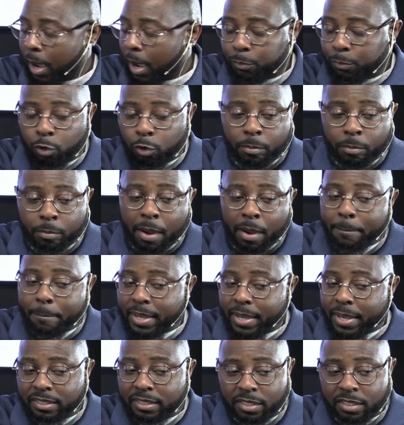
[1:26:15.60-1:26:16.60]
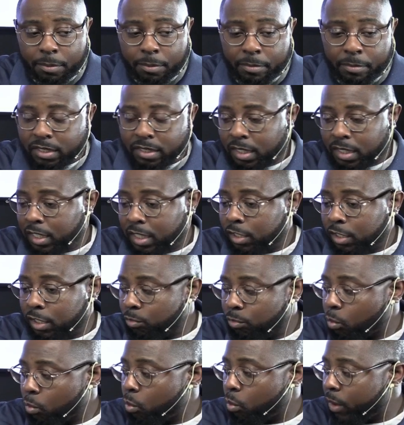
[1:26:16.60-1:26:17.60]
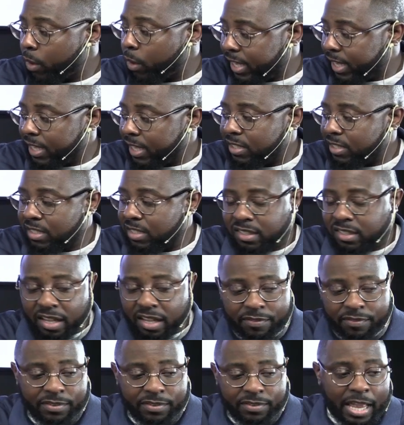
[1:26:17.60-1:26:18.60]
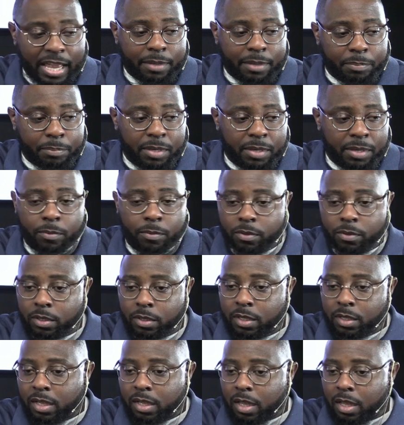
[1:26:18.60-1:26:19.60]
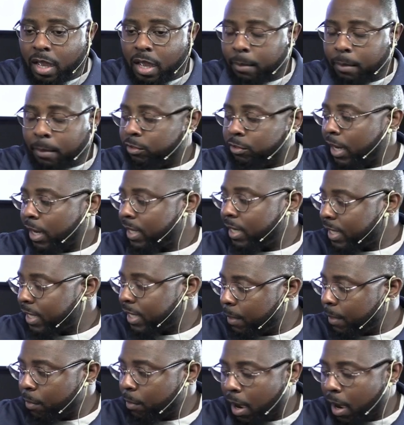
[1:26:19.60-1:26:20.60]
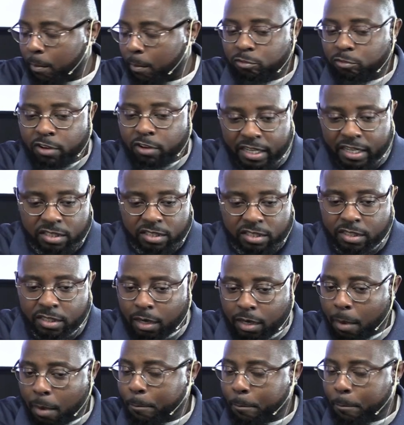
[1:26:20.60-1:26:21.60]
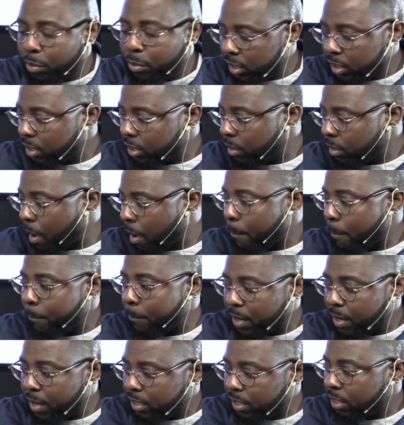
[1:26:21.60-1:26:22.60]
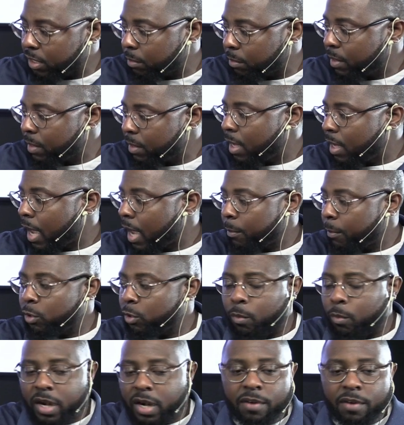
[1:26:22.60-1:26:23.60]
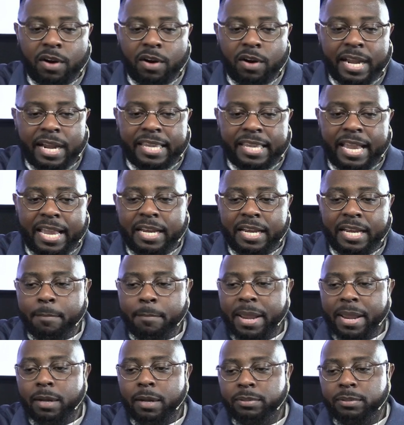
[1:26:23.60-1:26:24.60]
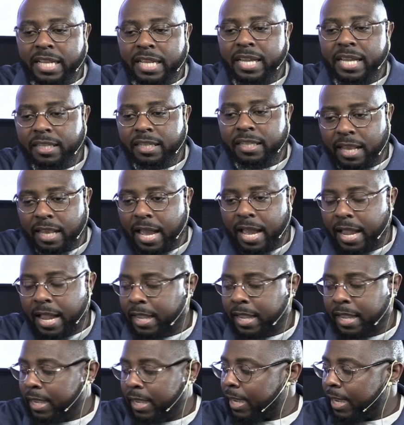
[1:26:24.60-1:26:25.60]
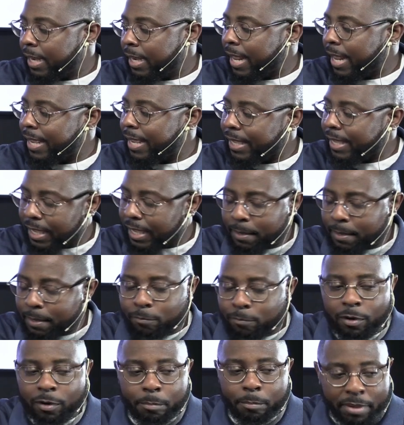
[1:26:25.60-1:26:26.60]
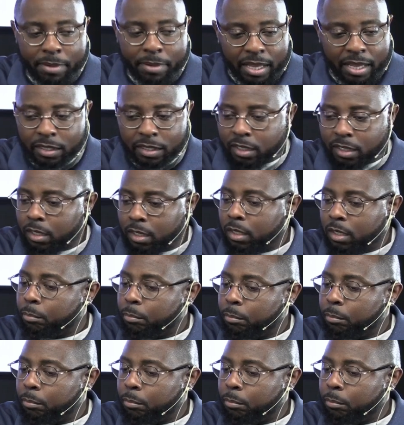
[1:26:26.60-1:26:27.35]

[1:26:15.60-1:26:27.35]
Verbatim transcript: I'm doing my best in the midst of these wicked, stiff-necked people. I'm trying to keep them. I'm wrestling them. I'm pushing them. I'm punching them. I'm doing whatever I can to make them stay in line, and they keep rebelling.